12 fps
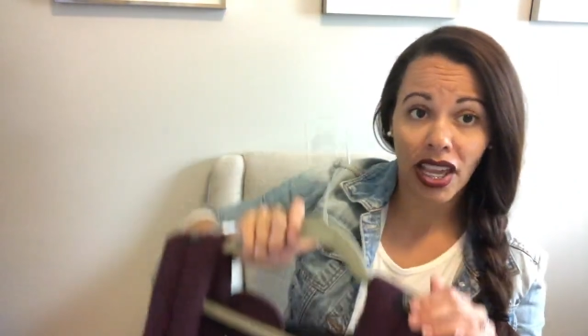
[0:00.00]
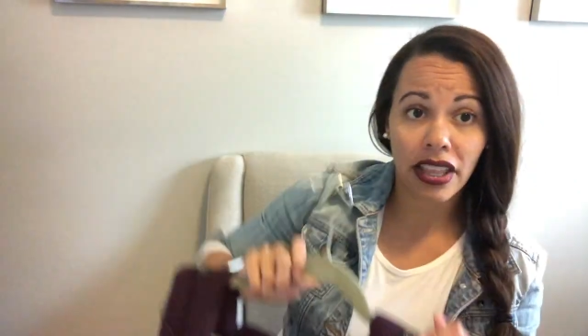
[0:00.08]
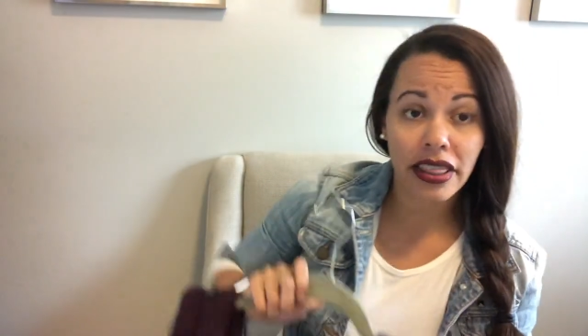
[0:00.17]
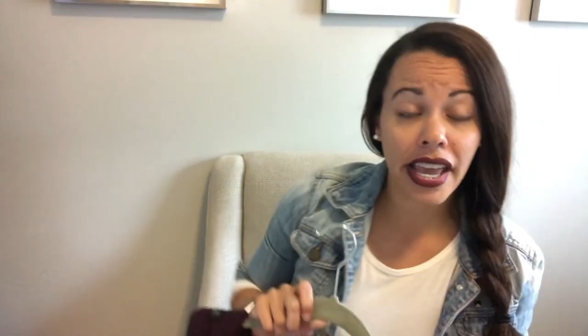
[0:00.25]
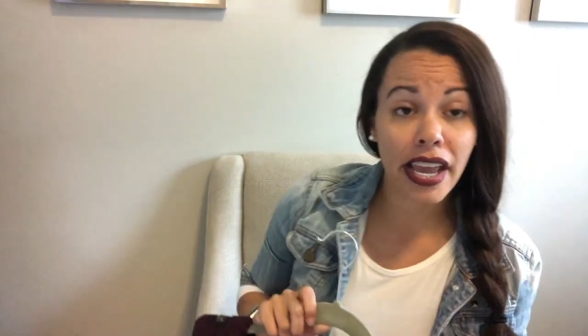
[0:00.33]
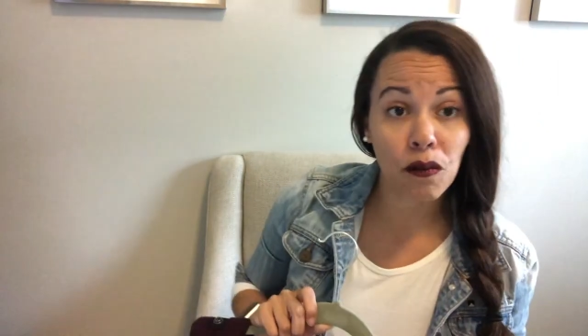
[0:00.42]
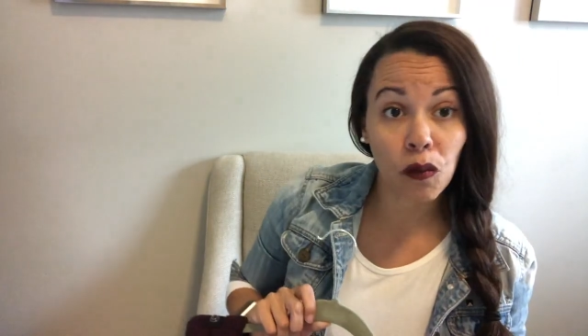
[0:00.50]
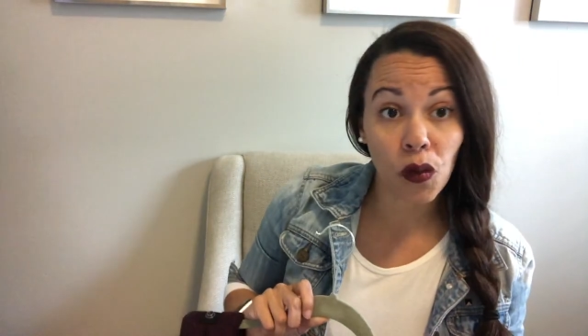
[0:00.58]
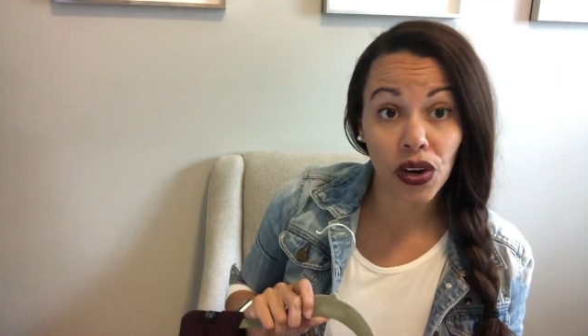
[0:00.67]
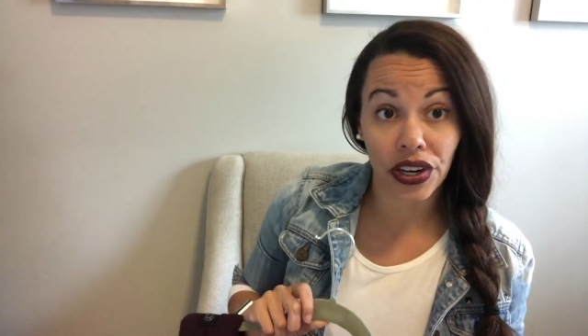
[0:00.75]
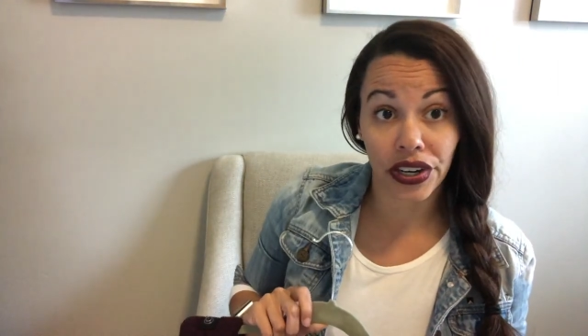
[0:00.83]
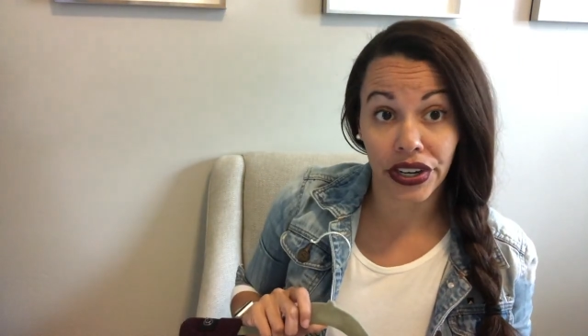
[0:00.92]
They
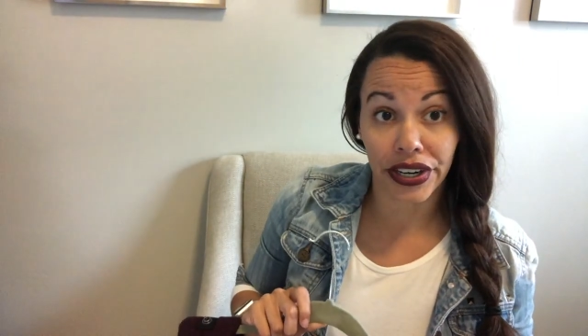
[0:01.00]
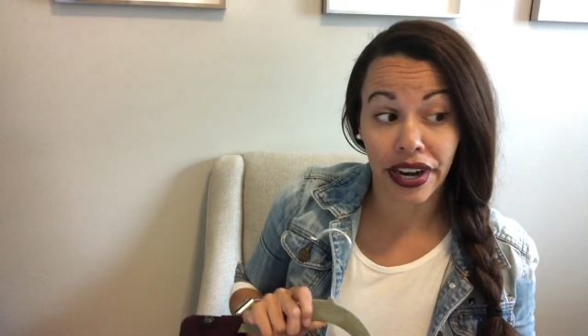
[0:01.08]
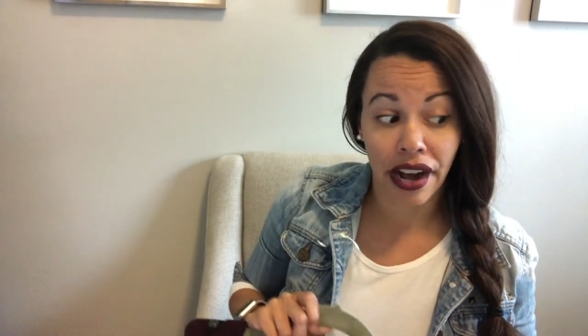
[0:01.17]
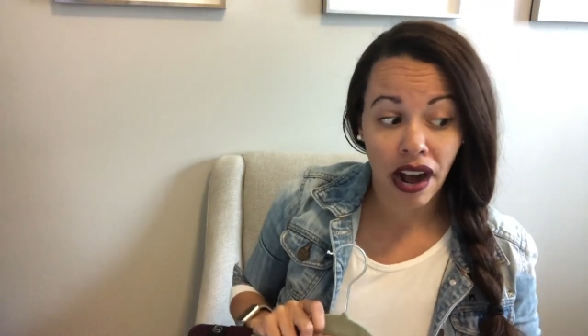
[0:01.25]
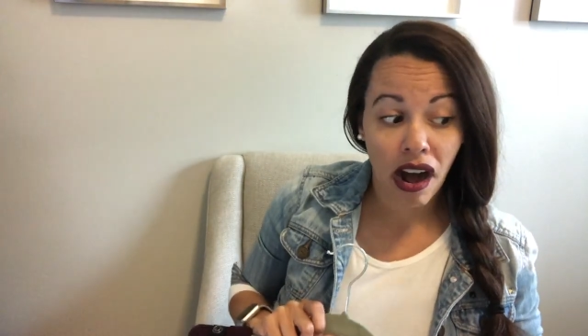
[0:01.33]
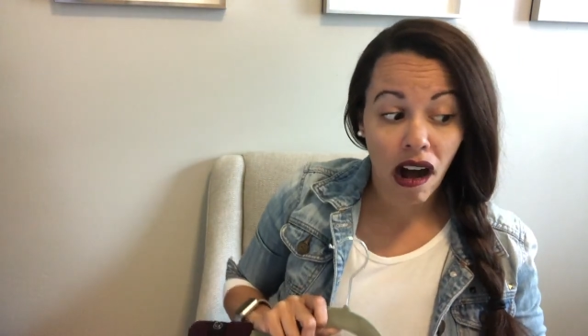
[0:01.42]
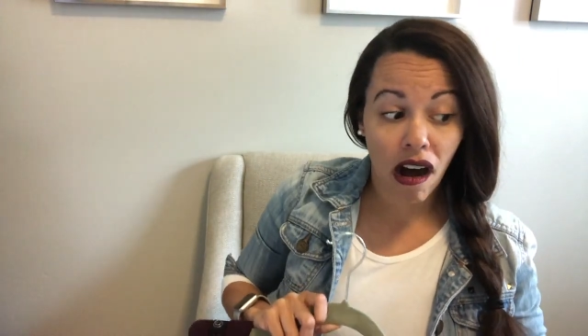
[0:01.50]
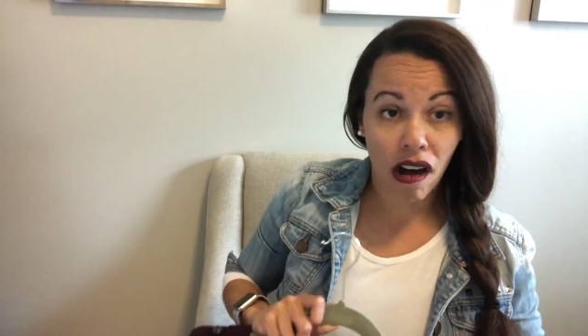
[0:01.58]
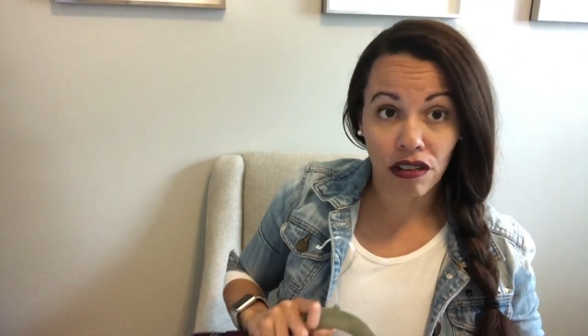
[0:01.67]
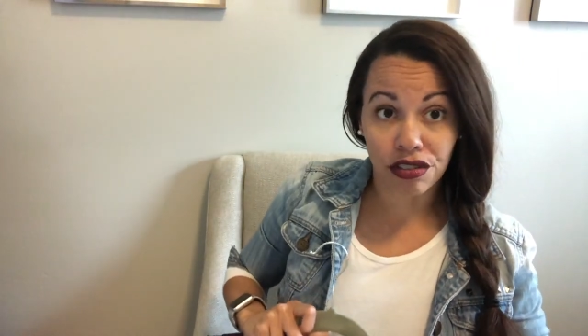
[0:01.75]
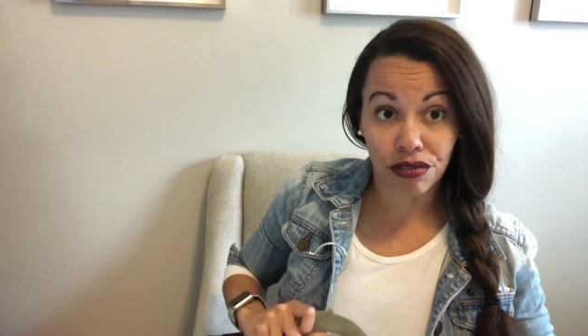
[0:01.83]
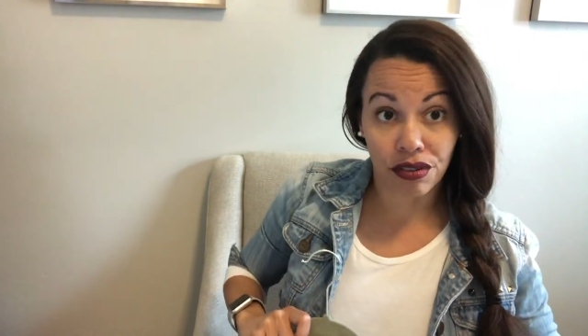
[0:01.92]
were
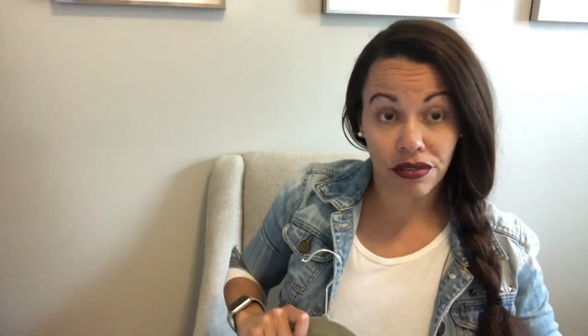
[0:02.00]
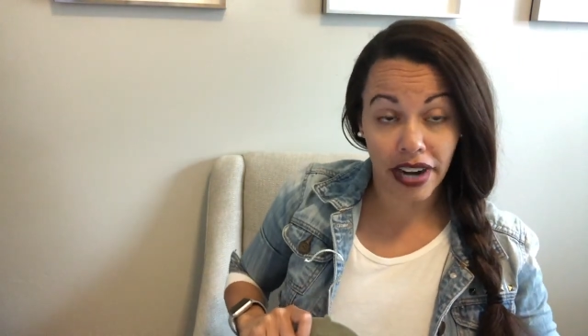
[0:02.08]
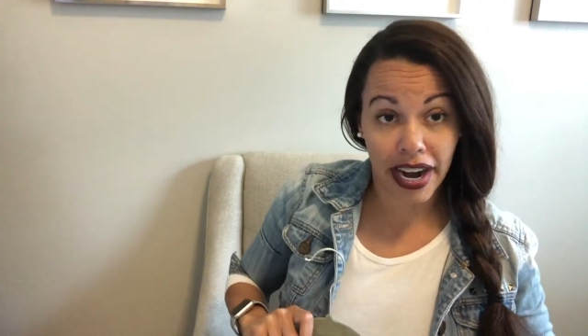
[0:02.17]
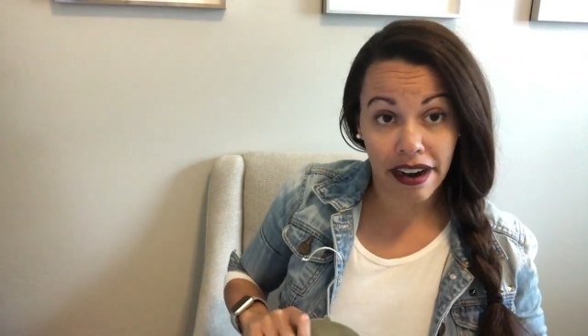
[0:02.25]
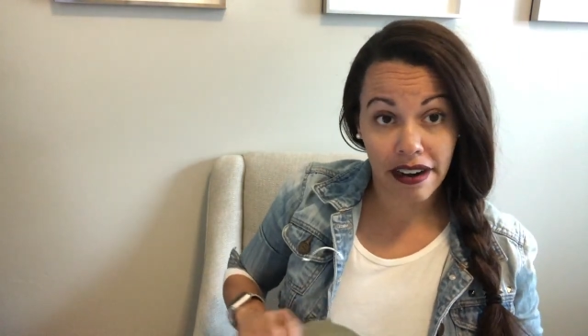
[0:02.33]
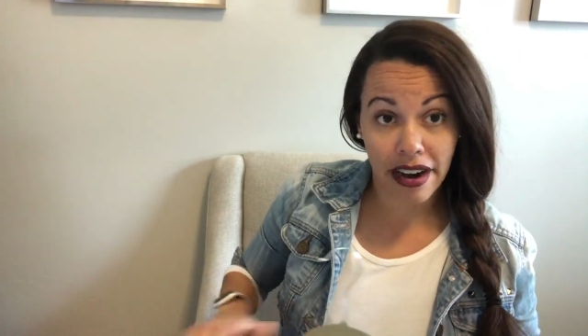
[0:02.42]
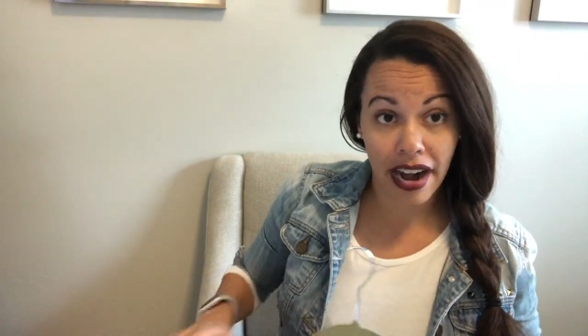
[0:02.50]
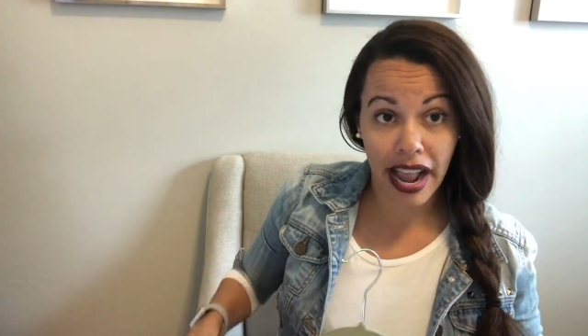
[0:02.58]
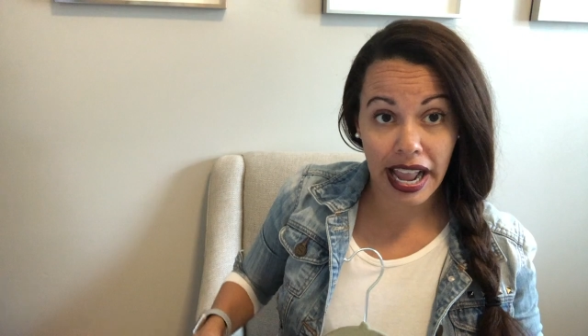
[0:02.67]
ultra rare